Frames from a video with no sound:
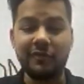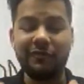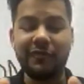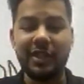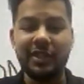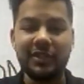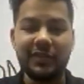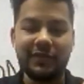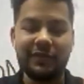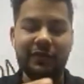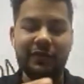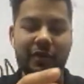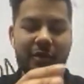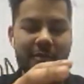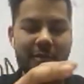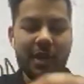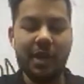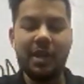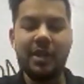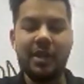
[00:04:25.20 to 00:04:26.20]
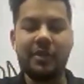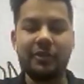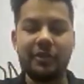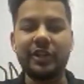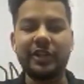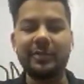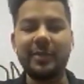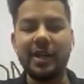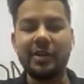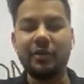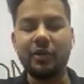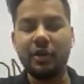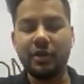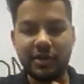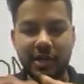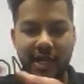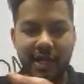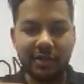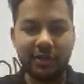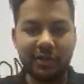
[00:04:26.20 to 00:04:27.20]
transferred funds from
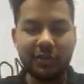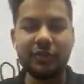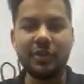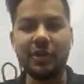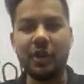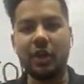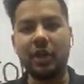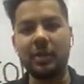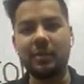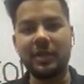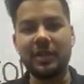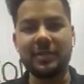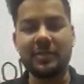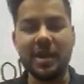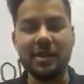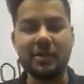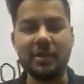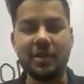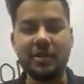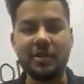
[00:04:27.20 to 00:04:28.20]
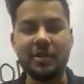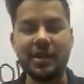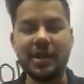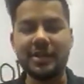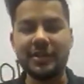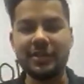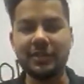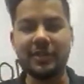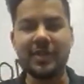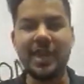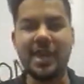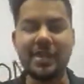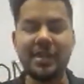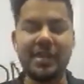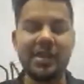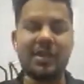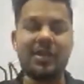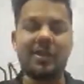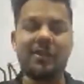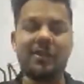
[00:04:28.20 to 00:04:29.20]
the Tron smart contract, lockable smart
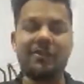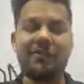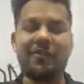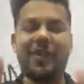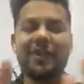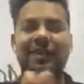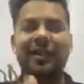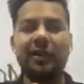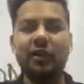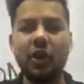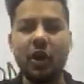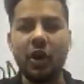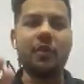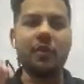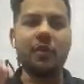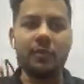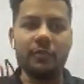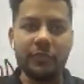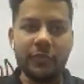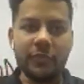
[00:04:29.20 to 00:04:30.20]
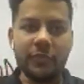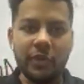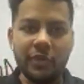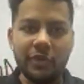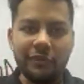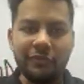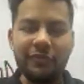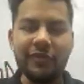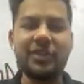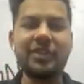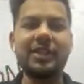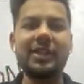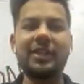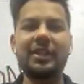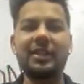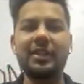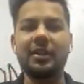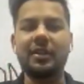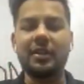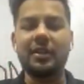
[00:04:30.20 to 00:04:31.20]
contract, so that the funds are locked.
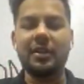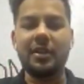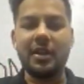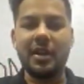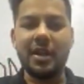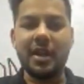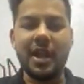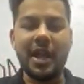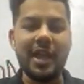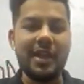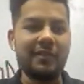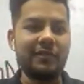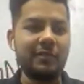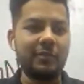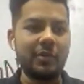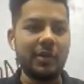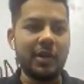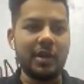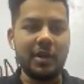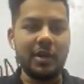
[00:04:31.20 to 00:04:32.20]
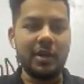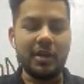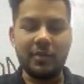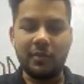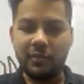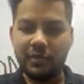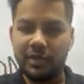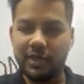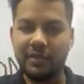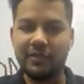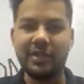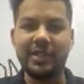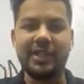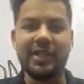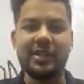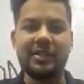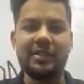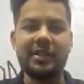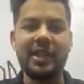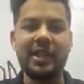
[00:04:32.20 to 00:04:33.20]
Now, officially,
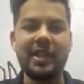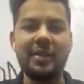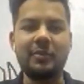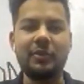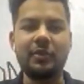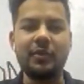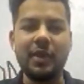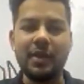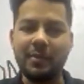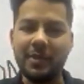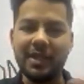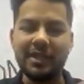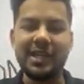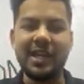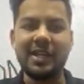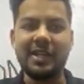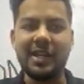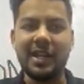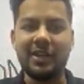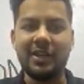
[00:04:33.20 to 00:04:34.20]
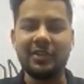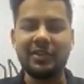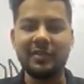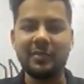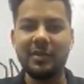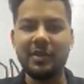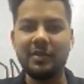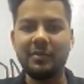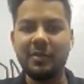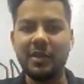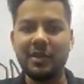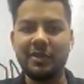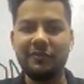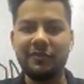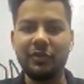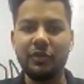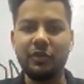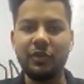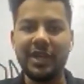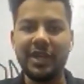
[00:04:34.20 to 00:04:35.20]
didn't really get time to make that announcement,
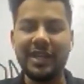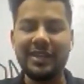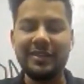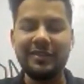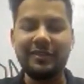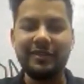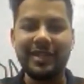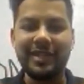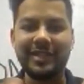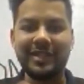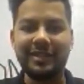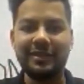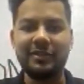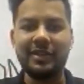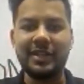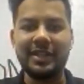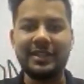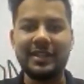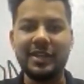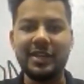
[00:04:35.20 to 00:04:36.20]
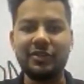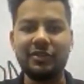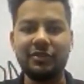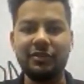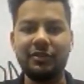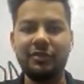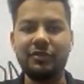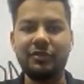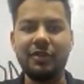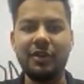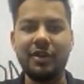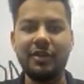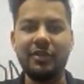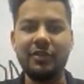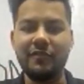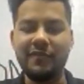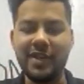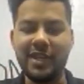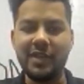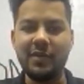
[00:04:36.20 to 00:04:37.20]
but if you look at the recent transaction on Tron, the
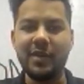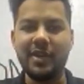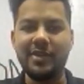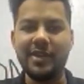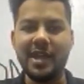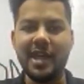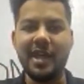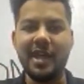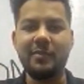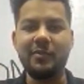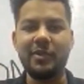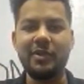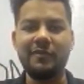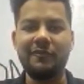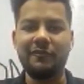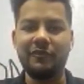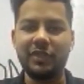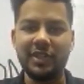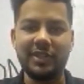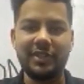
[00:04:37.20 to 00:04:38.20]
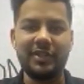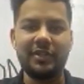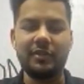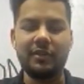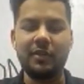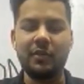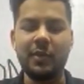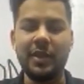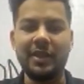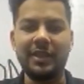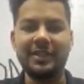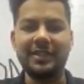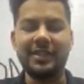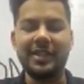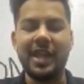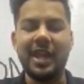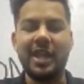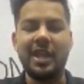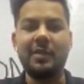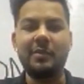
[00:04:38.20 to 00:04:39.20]
very one that happened just when this
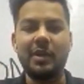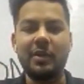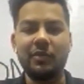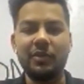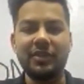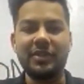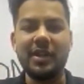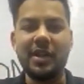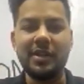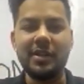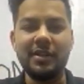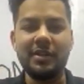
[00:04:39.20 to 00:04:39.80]
IEMA was starting,